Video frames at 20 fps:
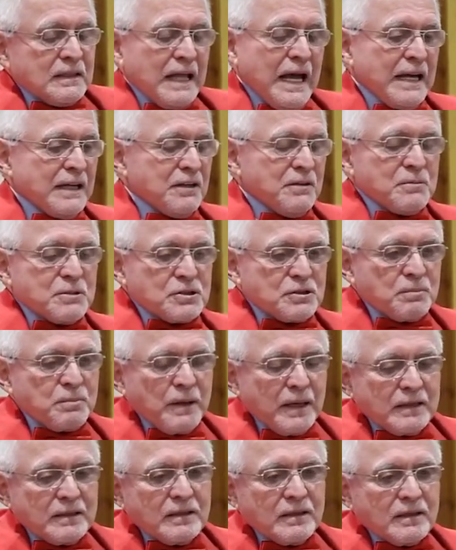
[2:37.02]
thank you, Mr.
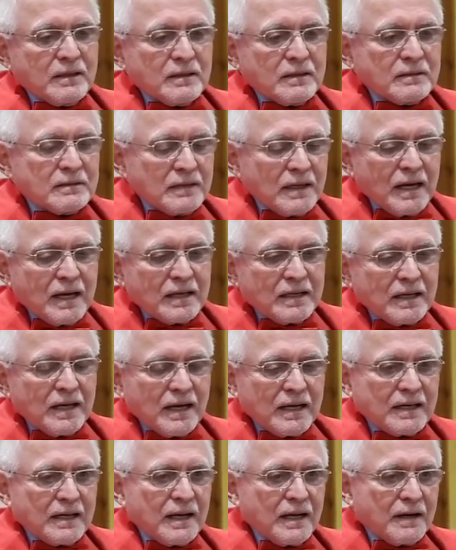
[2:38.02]
Peña. Yada
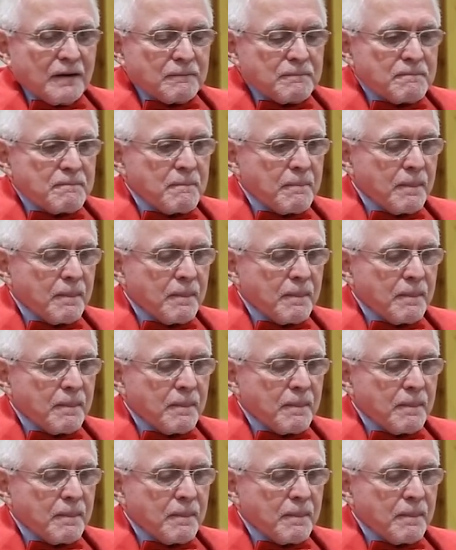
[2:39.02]
yada yada.